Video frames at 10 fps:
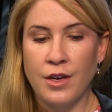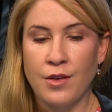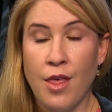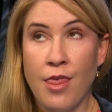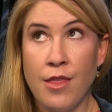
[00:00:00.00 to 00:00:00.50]
like
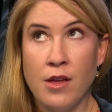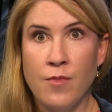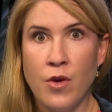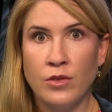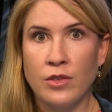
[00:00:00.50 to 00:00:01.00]
the
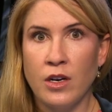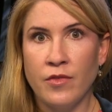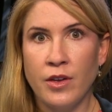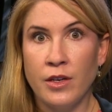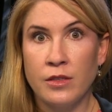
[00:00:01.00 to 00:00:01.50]
most
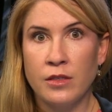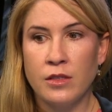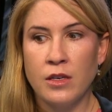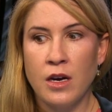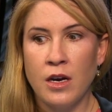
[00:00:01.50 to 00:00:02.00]

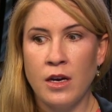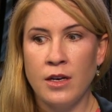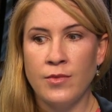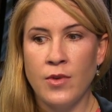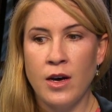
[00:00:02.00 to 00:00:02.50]
obvious
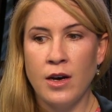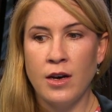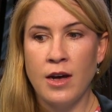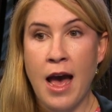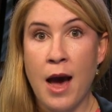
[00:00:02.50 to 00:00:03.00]
uh,
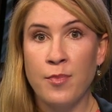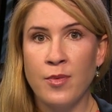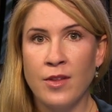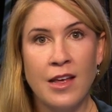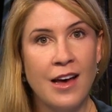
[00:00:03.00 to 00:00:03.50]
uh, app
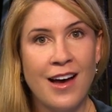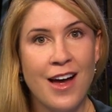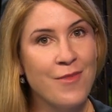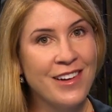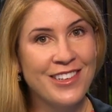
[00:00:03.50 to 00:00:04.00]
that
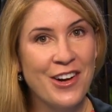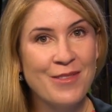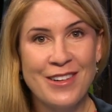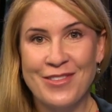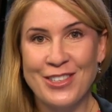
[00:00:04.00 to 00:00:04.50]
I might talk
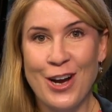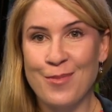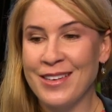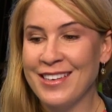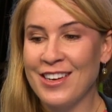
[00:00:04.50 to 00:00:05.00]
about for
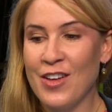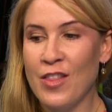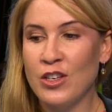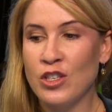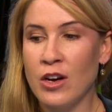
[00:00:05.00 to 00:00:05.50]
shopping on
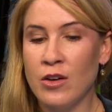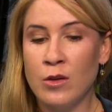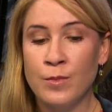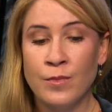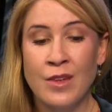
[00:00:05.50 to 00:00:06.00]
the
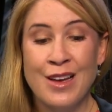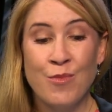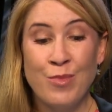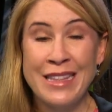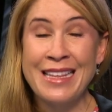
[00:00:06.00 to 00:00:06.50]
show,
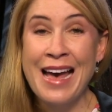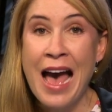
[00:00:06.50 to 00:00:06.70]
but the